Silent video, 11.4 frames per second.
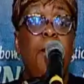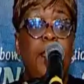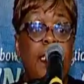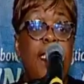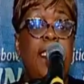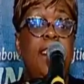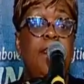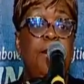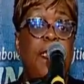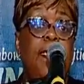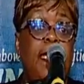Please
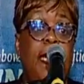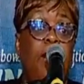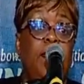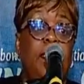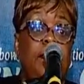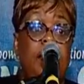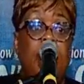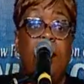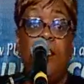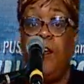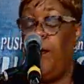be counted.
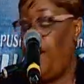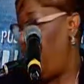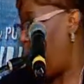Thank you.